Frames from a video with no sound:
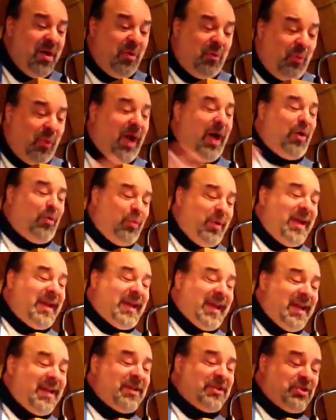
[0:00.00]
Well, we
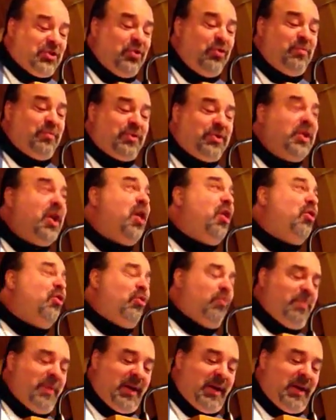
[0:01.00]
can assume so,